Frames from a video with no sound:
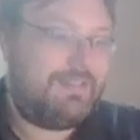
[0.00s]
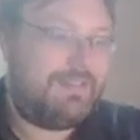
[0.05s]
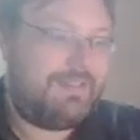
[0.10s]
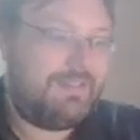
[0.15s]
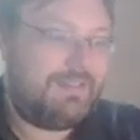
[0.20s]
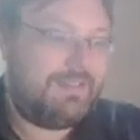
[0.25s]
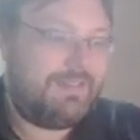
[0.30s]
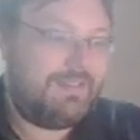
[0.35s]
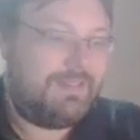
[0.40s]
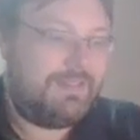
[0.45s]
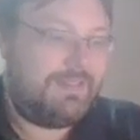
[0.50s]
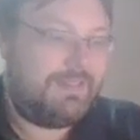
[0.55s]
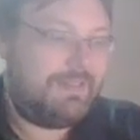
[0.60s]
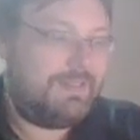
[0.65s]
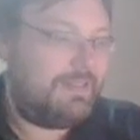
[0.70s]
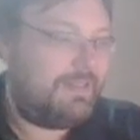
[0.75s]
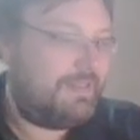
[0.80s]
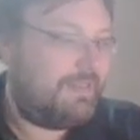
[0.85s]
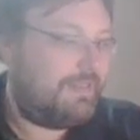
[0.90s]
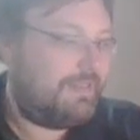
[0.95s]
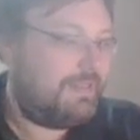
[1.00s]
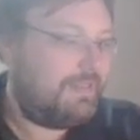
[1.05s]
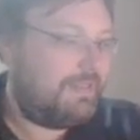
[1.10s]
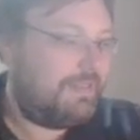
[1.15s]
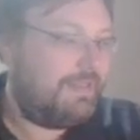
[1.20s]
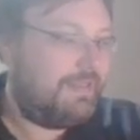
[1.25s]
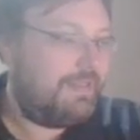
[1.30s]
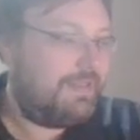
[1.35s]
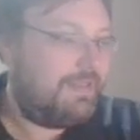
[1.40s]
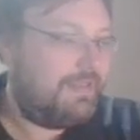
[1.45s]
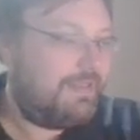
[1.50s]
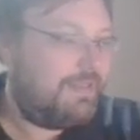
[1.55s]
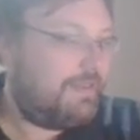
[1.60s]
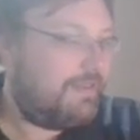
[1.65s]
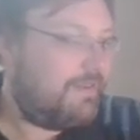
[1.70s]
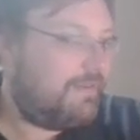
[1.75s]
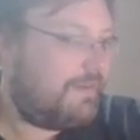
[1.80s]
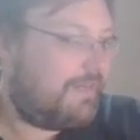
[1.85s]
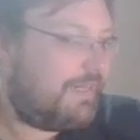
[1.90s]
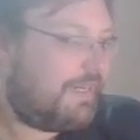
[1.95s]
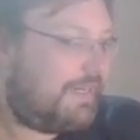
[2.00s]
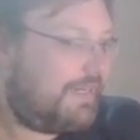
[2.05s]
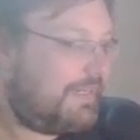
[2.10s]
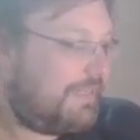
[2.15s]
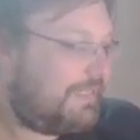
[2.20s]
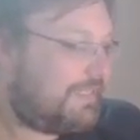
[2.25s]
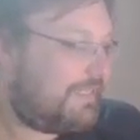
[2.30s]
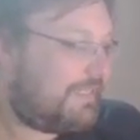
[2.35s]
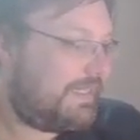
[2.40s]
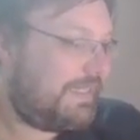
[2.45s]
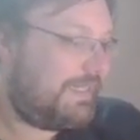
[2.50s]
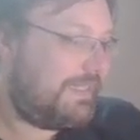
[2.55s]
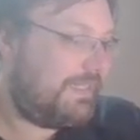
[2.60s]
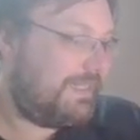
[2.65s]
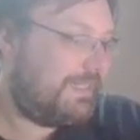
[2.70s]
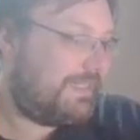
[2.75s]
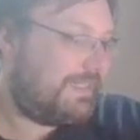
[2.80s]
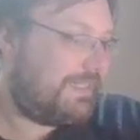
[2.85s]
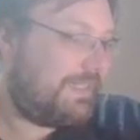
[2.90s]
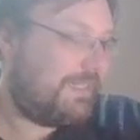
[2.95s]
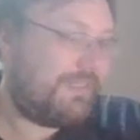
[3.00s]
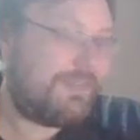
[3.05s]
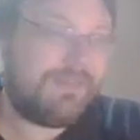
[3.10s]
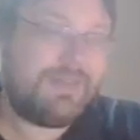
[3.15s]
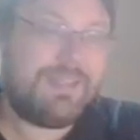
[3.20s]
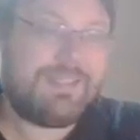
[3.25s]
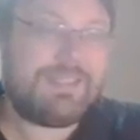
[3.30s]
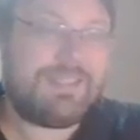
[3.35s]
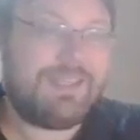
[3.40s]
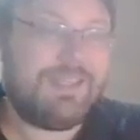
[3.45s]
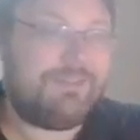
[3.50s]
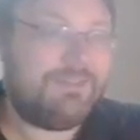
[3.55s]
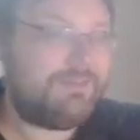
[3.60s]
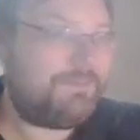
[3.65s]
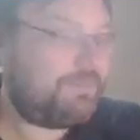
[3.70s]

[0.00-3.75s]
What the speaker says: All right, let's see. Let's look at the rest of